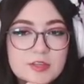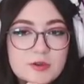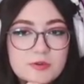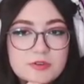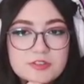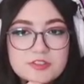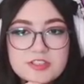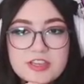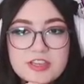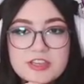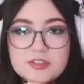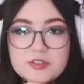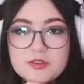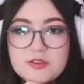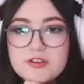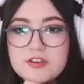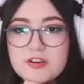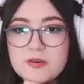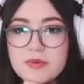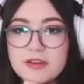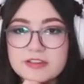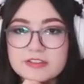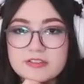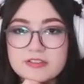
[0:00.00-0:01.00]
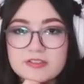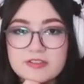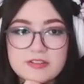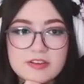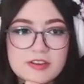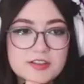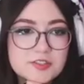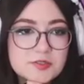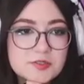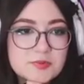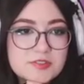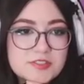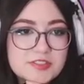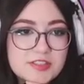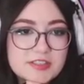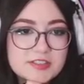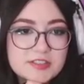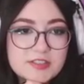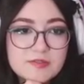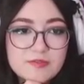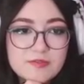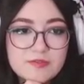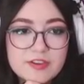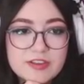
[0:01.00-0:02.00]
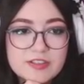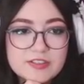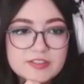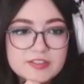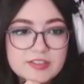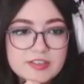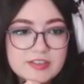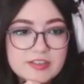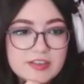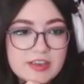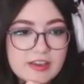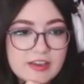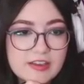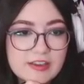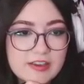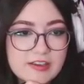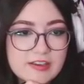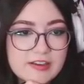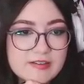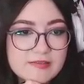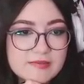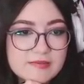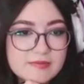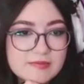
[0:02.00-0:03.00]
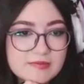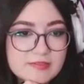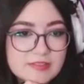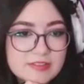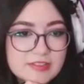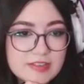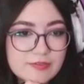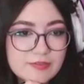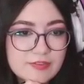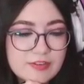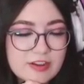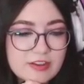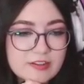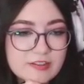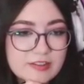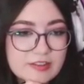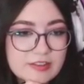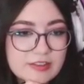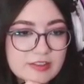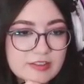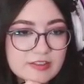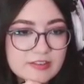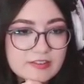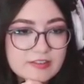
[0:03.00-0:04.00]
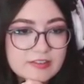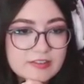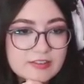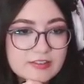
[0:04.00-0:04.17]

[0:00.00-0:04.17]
Worst case, you can come back to the custom designs and fix it. Yeah, yeah, yeah. Definitely.